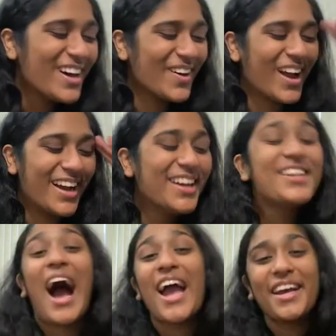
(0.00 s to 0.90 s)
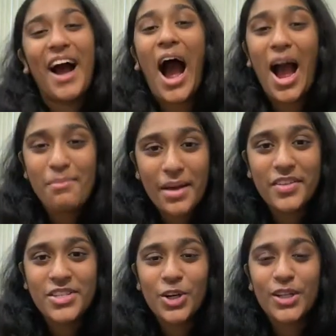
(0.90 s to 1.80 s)
okay, I I made
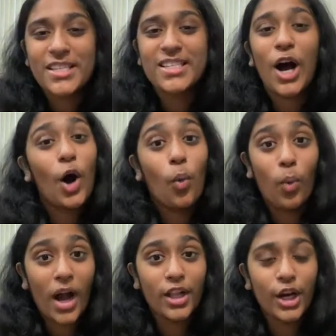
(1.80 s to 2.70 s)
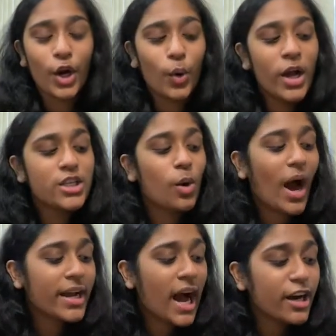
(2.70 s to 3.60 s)
this tier list a while ago, so I
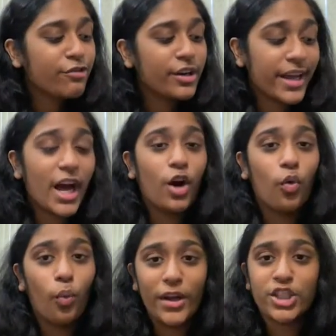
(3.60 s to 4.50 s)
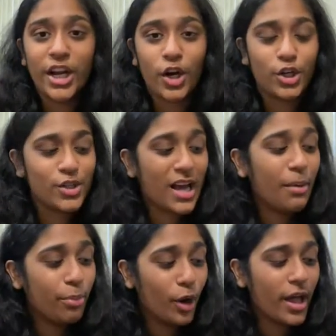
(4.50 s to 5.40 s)
kind of forget which characters I
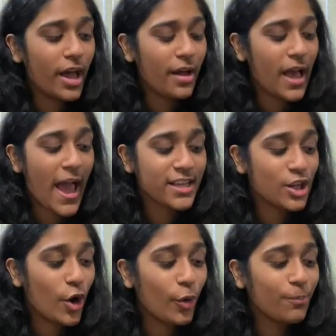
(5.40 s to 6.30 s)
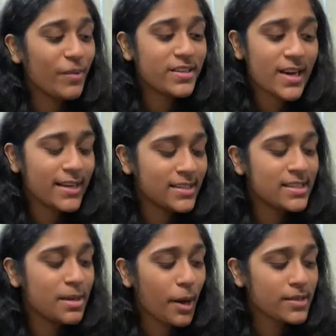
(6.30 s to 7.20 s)
put. So it's nice to
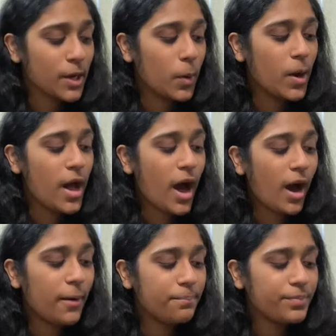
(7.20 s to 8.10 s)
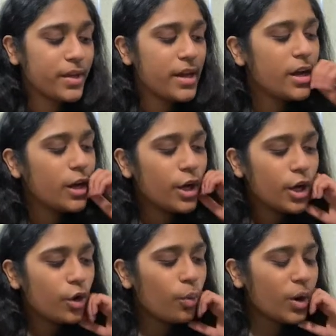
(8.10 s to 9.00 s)
see Bosco. Um,
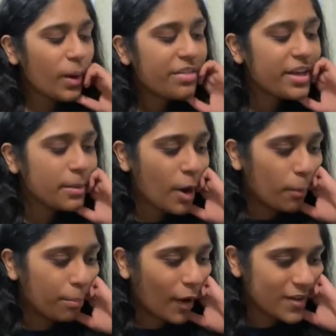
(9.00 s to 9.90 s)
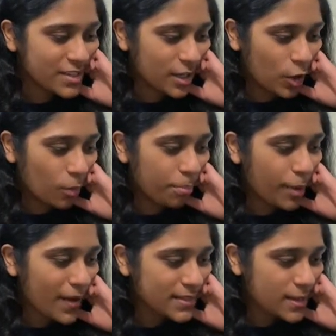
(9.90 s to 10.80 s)
what do I think about Bosco?
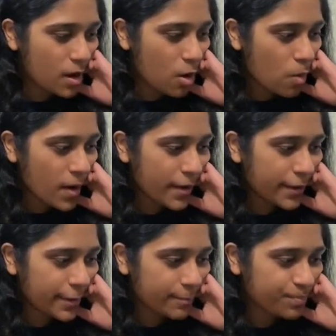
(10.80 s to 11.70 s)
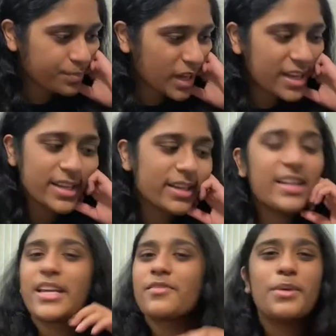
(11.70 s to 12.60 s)
Bosco, he he gives me